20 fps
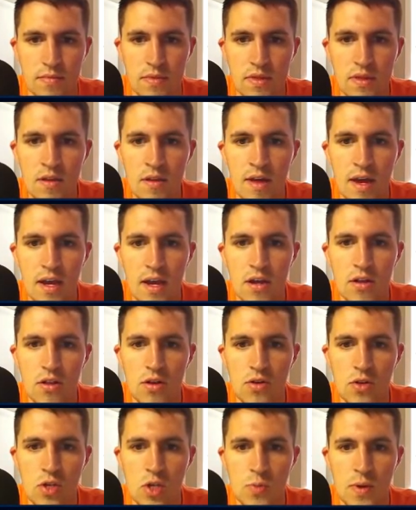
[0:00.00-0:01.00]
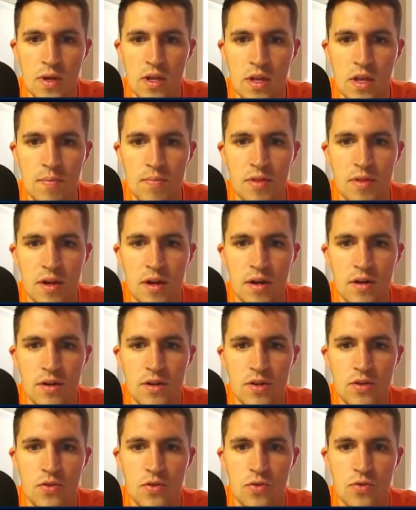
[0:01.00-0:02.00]
that clone spell up there
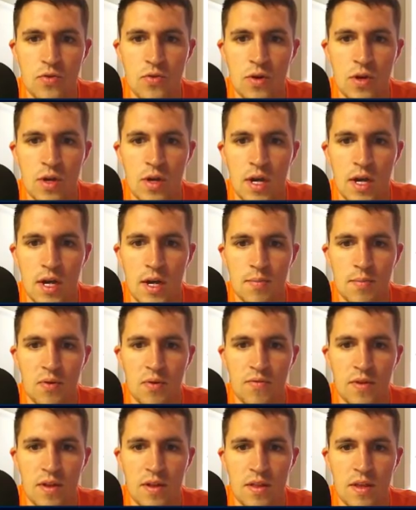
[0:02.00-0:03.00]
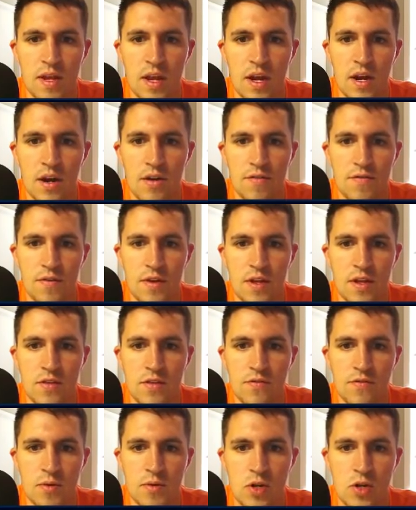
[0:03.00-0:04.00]
to prevent the air defense
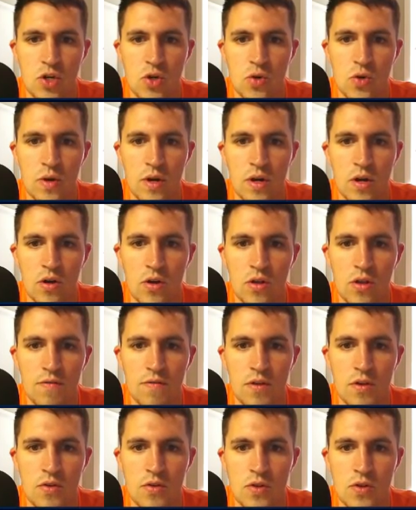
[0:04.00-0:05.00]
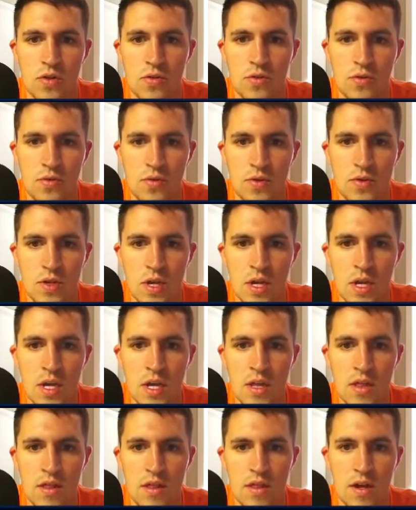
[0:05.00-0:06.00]
from destroying all of those loons.
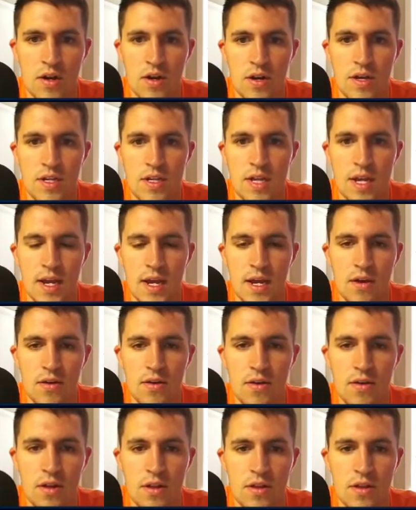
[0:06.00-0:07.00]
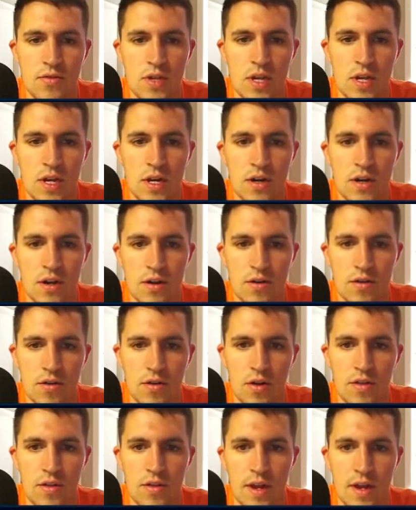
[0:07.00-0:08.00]
There is a hound on those
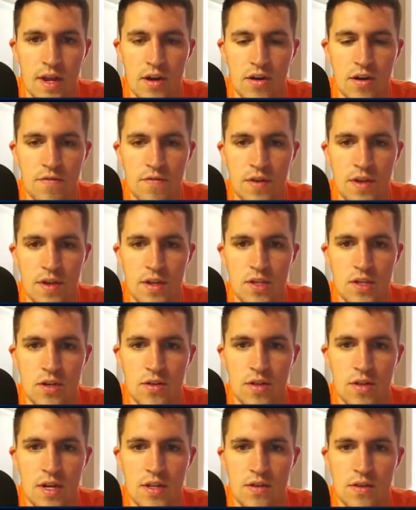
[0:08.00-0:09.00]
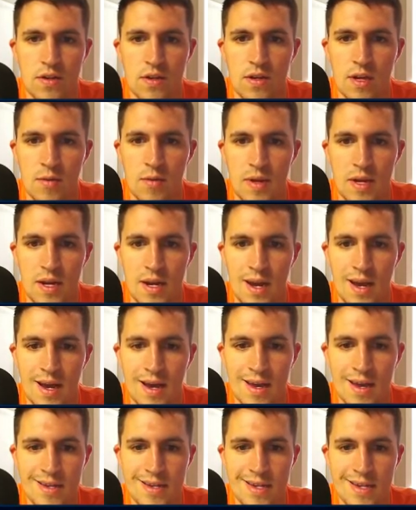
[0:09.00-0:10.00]
on that air defense, so that's gonna be
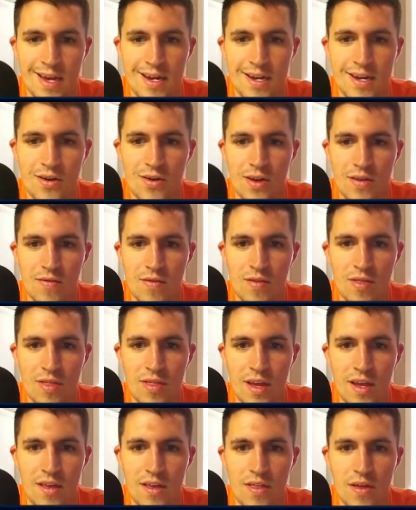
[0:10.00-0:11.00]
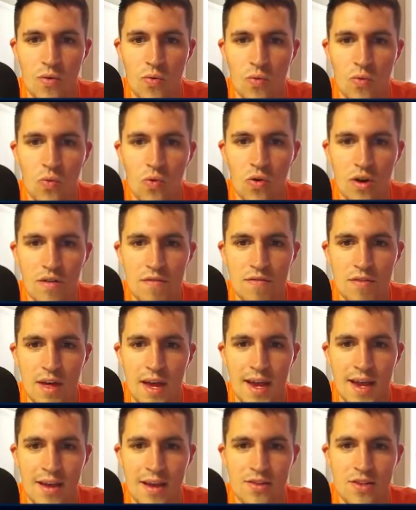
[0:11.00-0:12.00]
nice. I don't even think that one of the
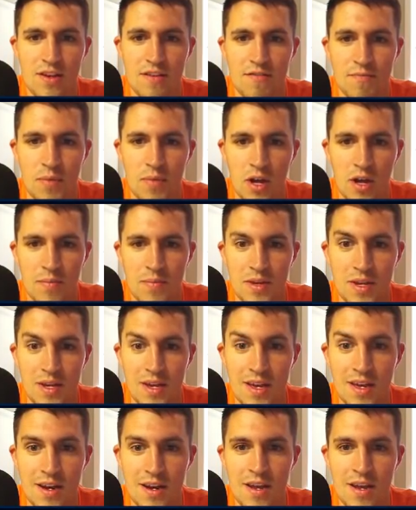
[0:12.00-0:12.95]
hounds have popped yet,